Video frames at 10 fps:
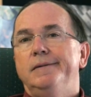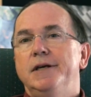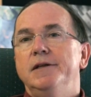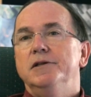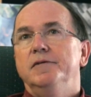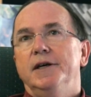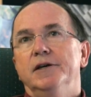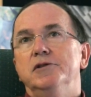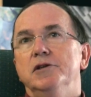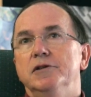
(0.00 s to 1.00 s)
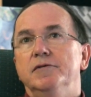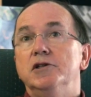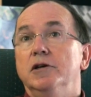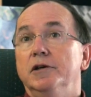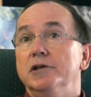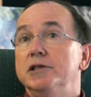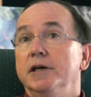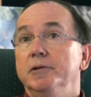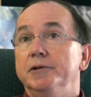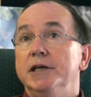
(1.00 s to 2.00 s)
tens of thousands of stars
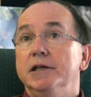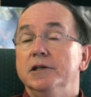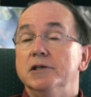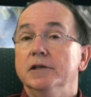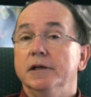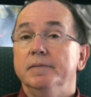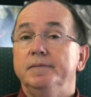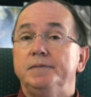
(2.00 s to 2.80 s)
simultaneously.